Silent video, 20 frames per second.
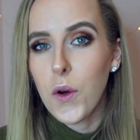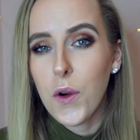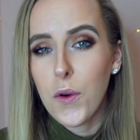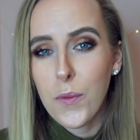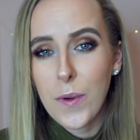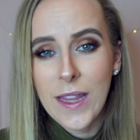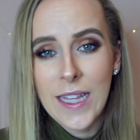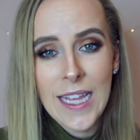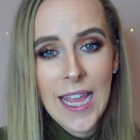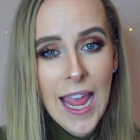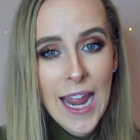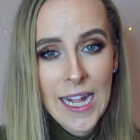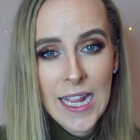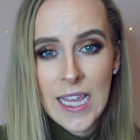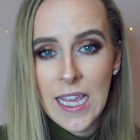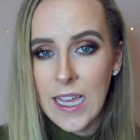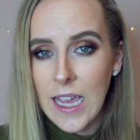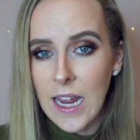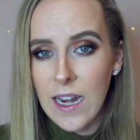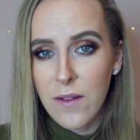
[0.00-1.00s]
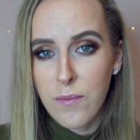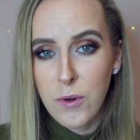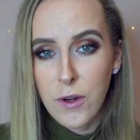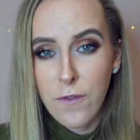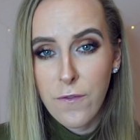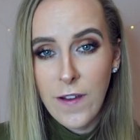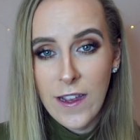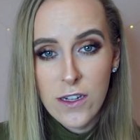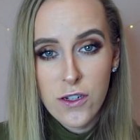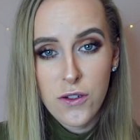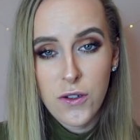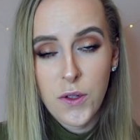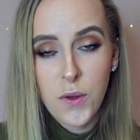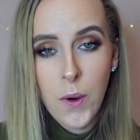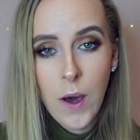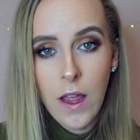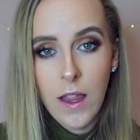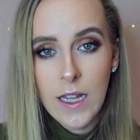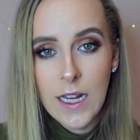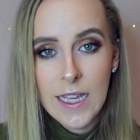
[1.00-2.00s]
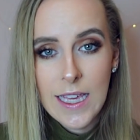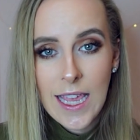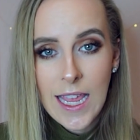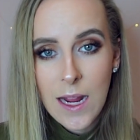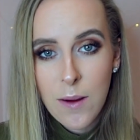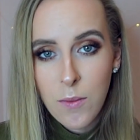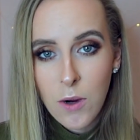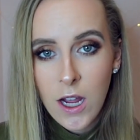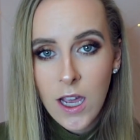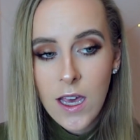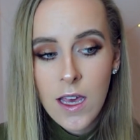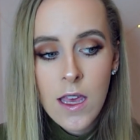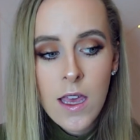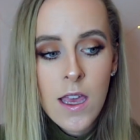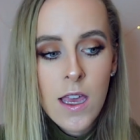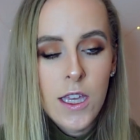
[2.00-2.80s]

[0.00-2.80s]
or really any kind of professional quality camera.